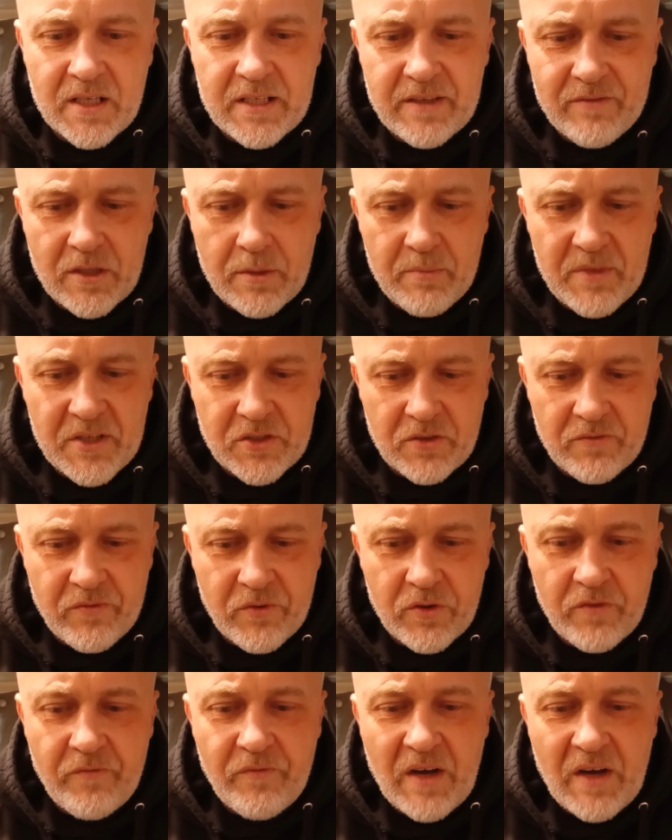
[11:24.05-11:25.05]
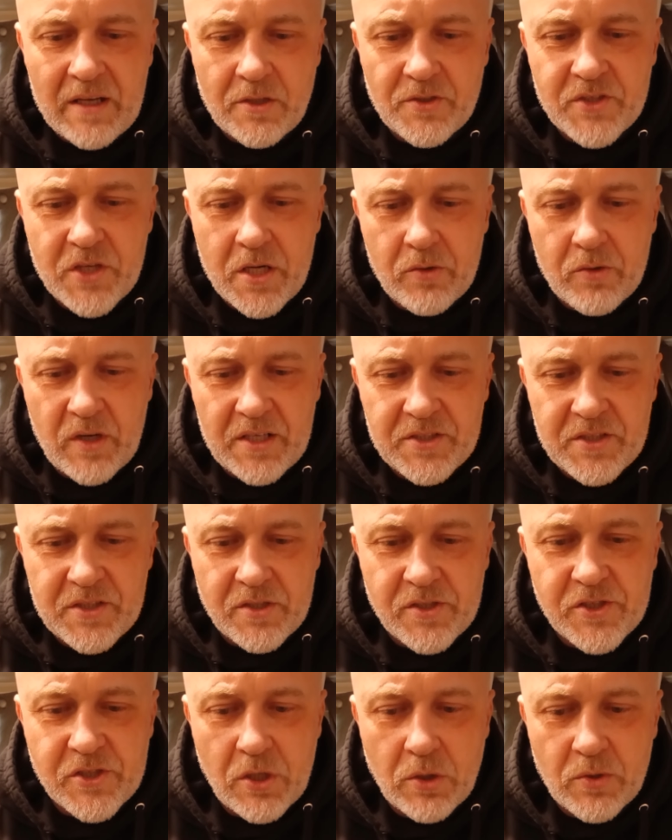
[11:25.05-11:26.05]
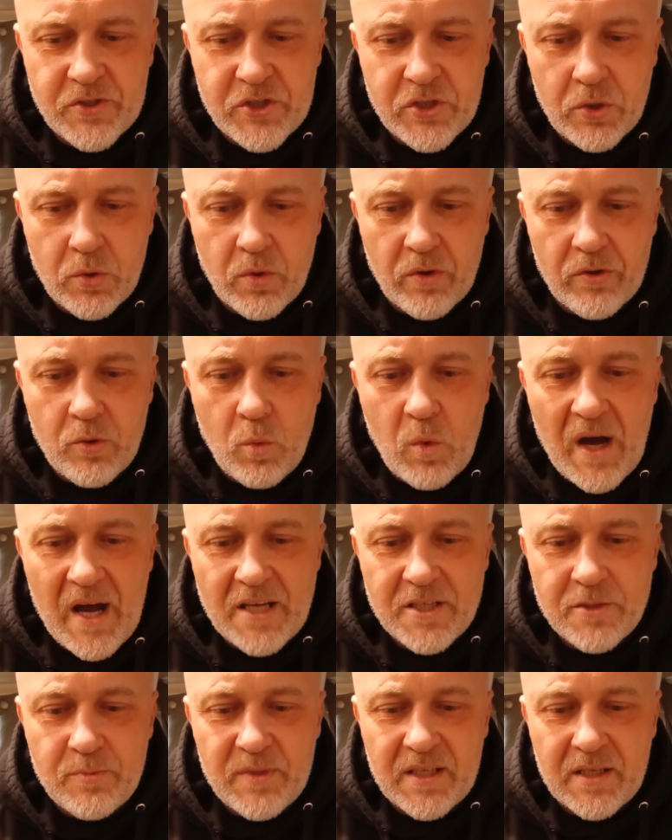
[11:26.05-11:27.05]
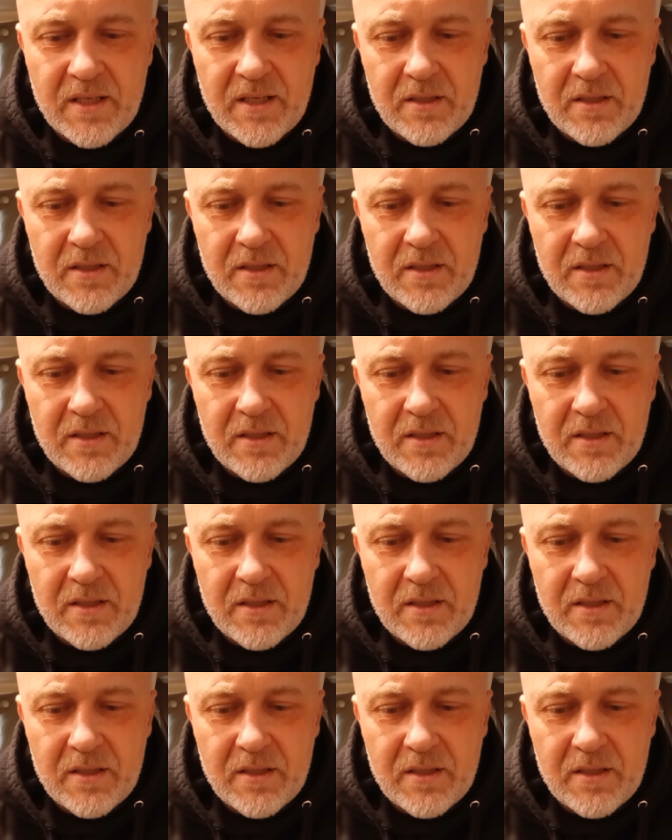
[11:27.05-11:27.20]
given a mission for the final generation, so too are the wise being